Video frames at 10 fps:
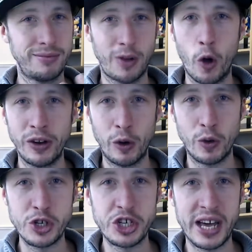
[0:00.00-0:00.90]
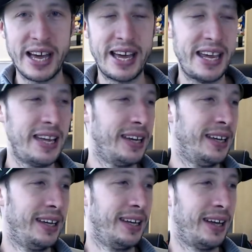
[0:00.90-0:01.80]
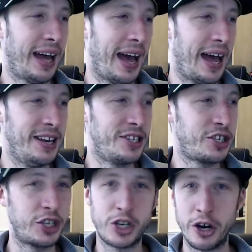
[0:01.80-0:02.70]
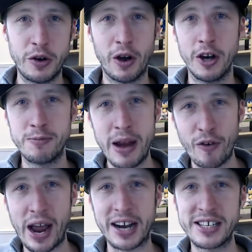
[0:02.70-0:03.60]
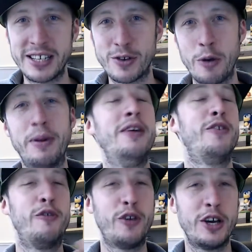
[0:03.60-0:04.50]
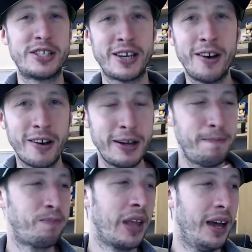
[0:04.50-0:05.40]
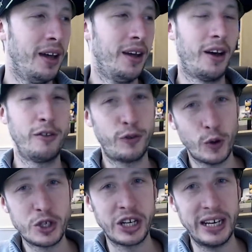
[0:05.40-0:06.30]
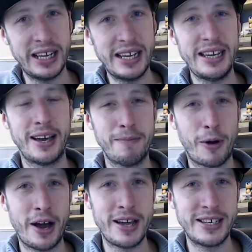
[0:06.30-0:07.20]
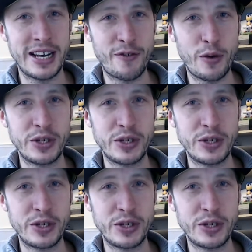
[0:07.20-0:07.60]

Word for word: on launch day and just show you guys me reacting to open it for the first time. Unfortunately, my delivery was